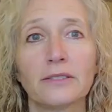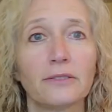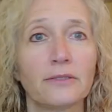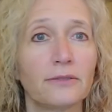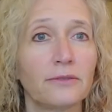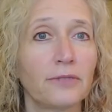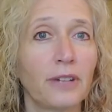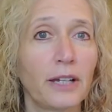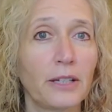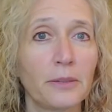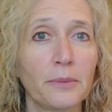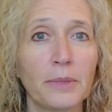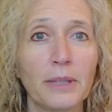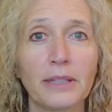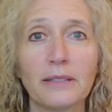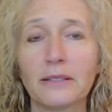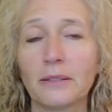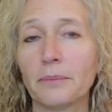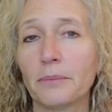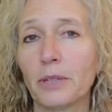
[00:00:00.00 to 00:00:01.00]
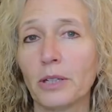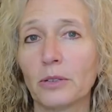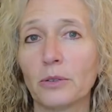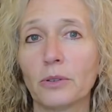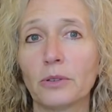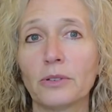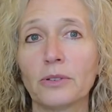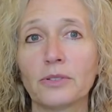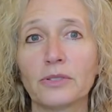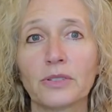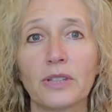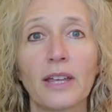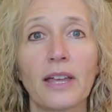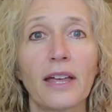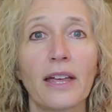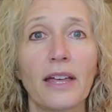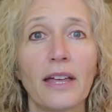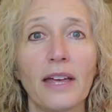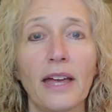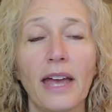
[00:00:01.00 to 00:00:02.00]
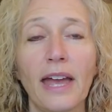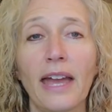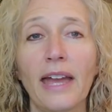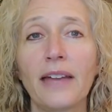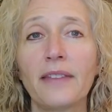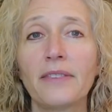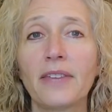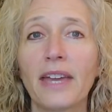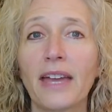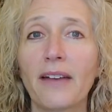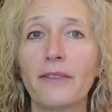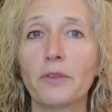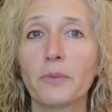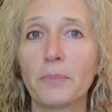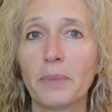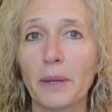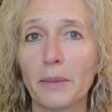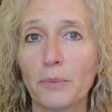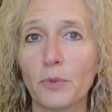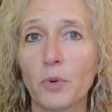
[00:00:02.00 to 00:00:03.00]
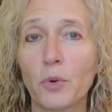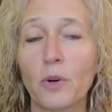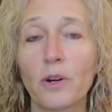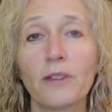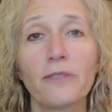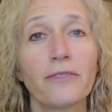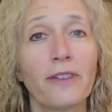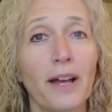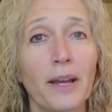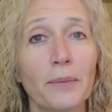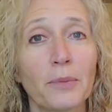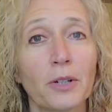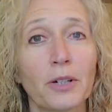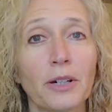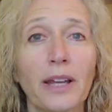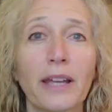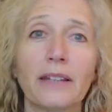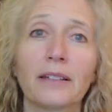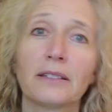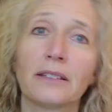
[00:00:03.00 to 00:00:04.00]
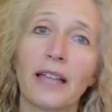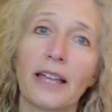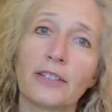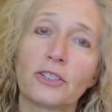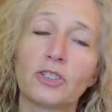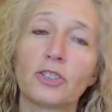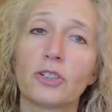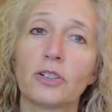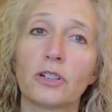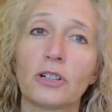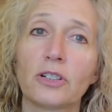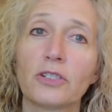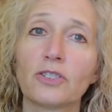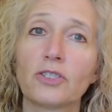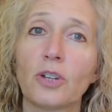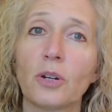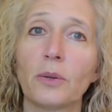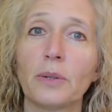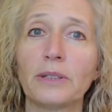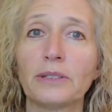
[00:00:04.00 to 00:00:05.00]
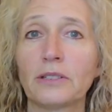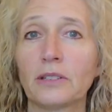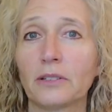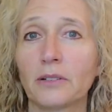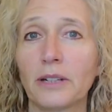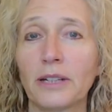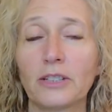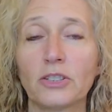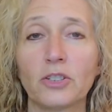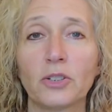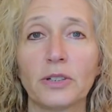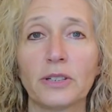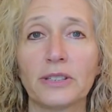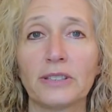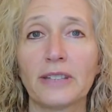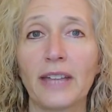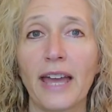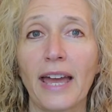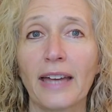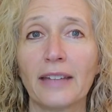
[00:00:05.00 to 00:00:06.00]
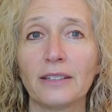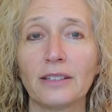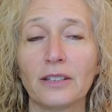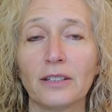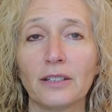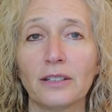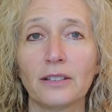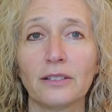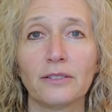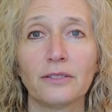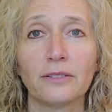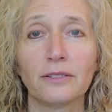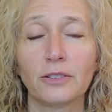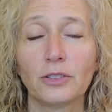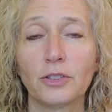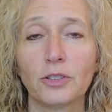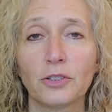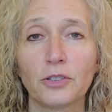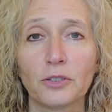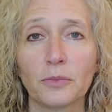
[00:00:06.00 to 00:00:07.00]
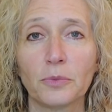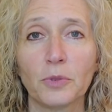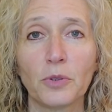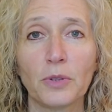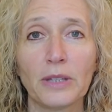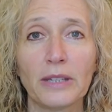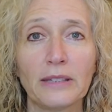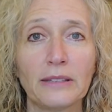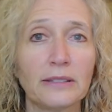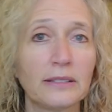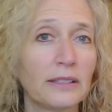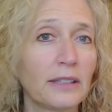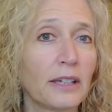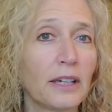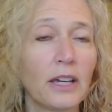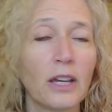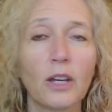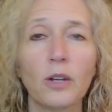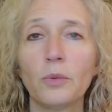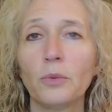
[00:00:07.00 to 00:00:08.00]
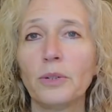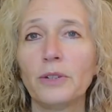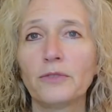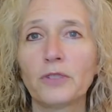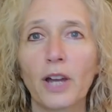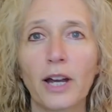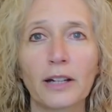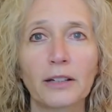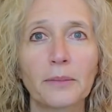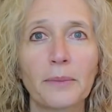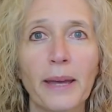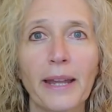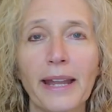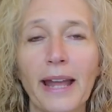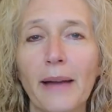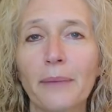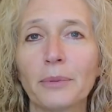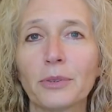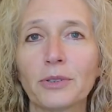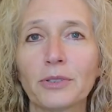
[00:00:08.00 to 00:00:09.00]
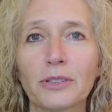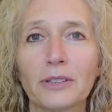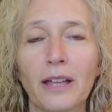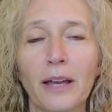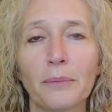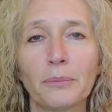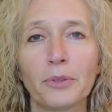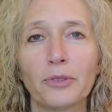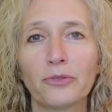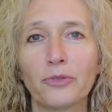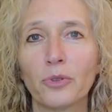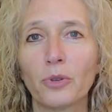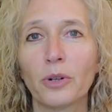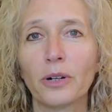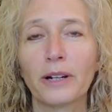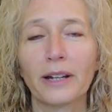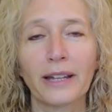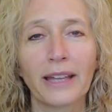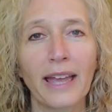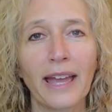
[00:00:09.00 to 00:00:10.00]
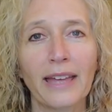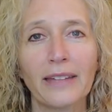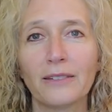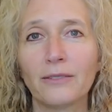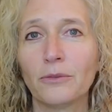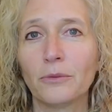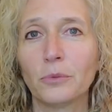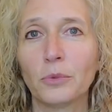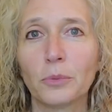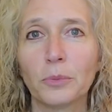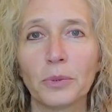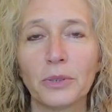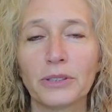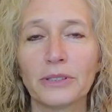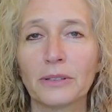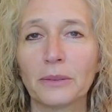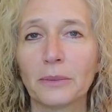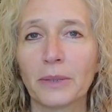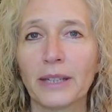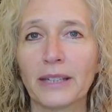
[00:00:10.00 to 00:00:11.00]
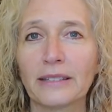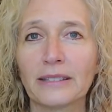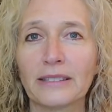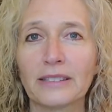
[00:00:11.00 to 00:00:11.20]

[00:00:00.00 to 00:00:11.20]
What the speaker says: vitamins, and minerals, and they have a bit more fiber and less sugar. So it's a great choice to add to your smoothies. We've talked about apples a lot before. Again, we'll put some links